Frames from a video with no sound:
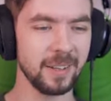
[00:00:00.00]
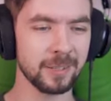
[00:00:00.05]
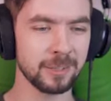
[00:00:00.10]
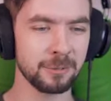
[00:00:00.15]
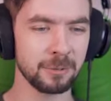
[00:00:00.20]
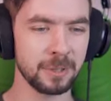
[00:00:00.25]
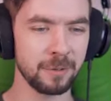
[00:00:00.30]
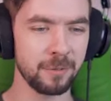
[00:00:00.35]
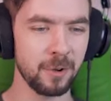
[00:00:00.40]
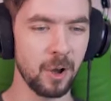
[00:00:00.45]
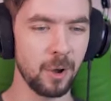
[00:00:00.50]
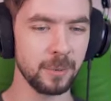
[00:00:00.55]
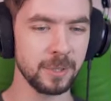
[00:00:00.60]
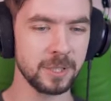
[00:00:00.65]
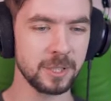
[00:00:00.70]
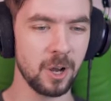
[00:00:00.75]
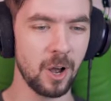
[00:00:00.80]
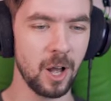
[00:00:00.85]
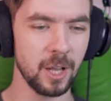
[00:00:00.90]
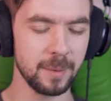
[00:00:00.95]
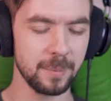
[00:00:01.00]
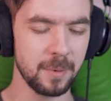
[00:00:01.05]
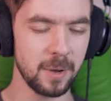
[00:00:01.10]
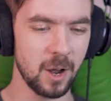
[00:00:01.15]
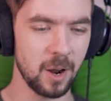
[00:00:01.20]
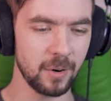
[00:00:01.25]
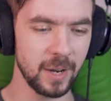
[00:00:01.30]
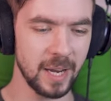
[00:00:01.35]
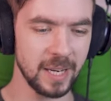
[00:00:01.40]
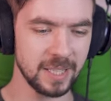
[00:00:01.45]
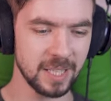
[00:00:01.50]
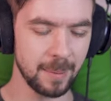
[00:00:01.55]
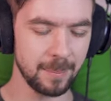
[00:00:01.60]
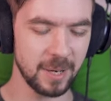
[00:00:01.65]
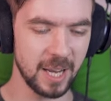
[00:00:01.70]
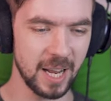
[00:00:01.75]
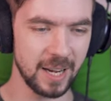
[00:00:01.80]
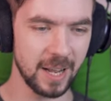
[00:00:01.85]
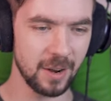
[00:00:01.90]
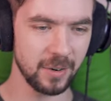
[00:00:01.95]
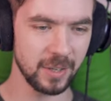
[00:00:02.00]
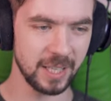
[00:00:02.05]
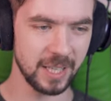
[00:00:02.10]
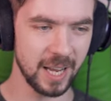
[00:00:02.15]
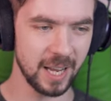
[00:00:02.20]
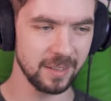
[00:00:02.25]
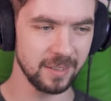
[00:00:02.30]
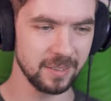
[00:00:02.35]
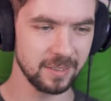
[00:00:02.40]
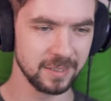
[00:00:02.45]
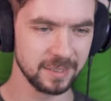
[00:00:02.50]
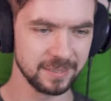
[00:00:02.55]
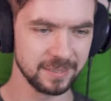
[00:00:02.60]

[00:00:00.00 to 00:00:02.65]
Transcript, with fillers: That's what they've always called him. Alright, time to head out again.